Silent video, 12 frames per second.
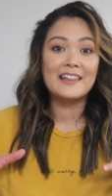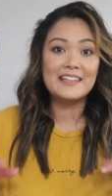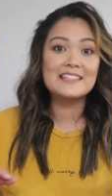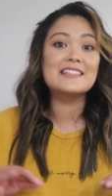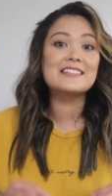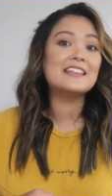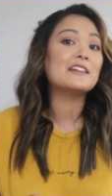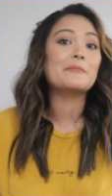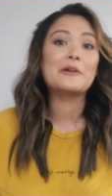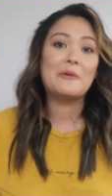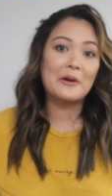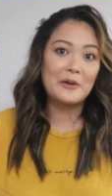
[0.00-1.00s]
This is the
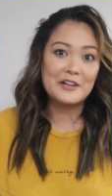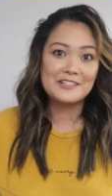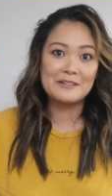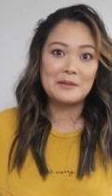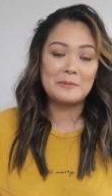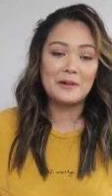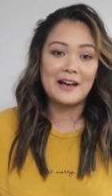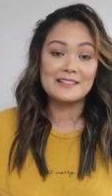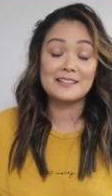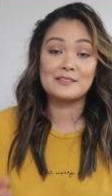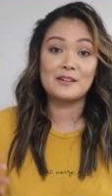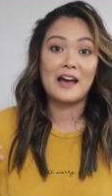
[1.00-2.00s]
number one question people
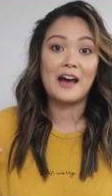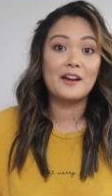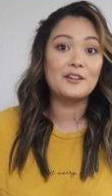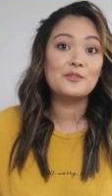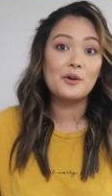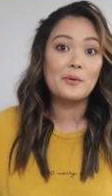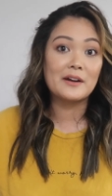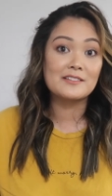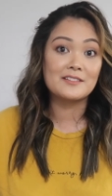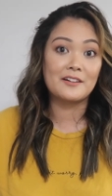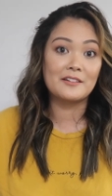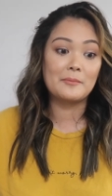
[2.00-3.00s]
ask is, how do you know where to
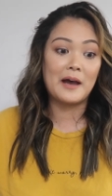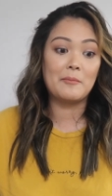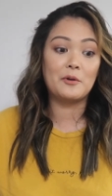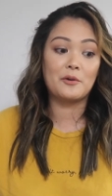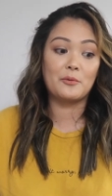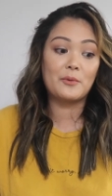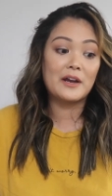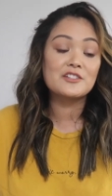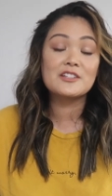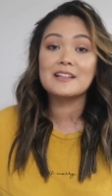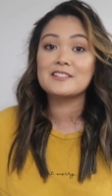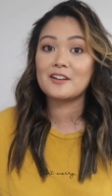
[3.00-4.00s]
start in the Bible or where
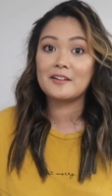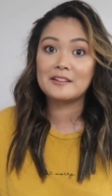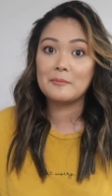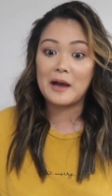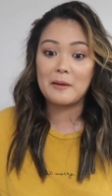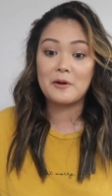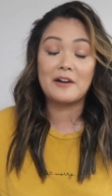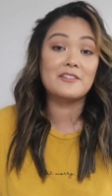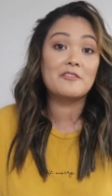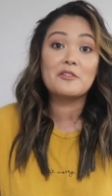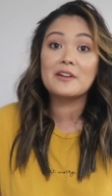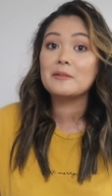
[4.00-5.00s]
should I start in the Bible? I've
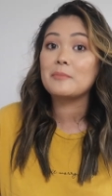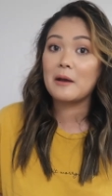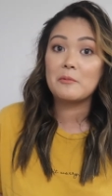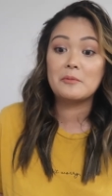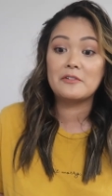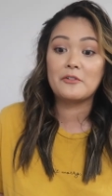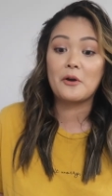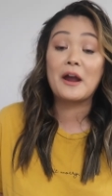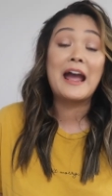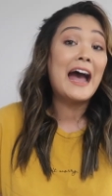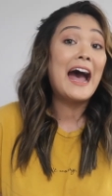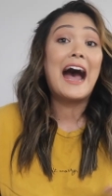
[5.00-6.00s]
never read the Bible
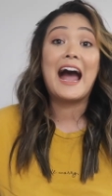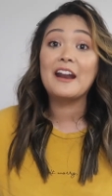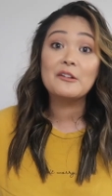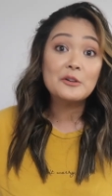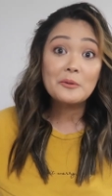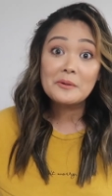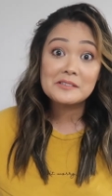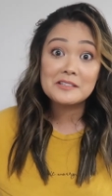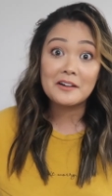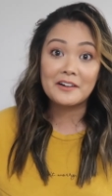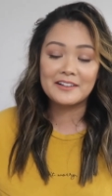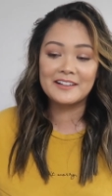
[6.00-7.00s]
before. I don't know where to
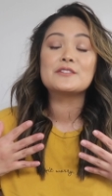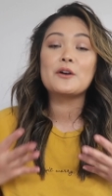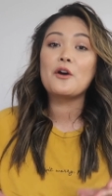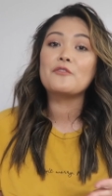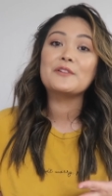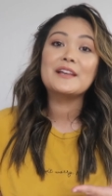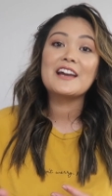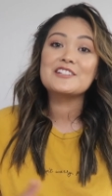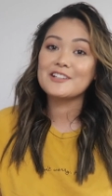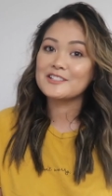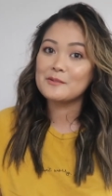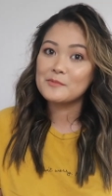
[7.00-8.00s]
start. So hopefully I
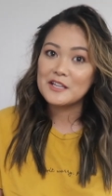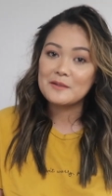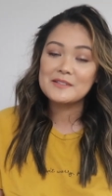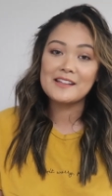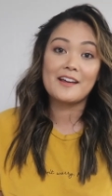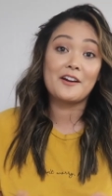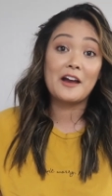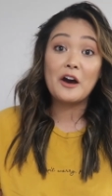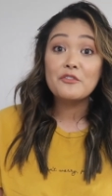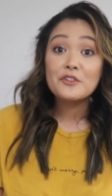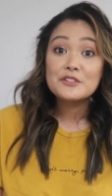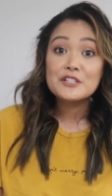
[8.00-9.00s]
share some tips that are
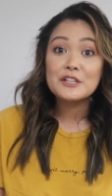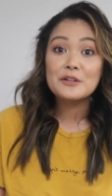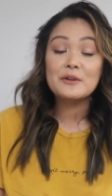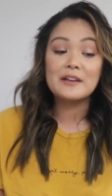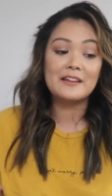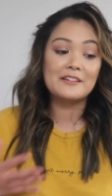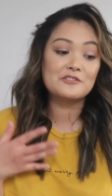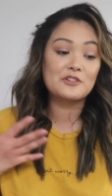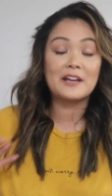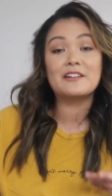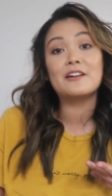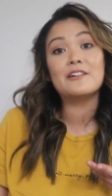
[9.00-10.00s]
helpful to you in
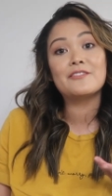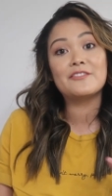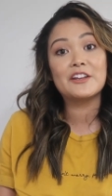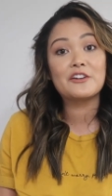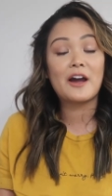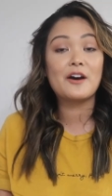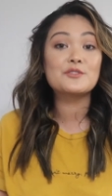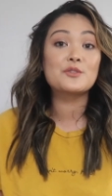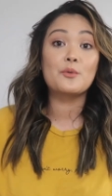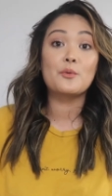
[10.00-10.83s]
trying to figure out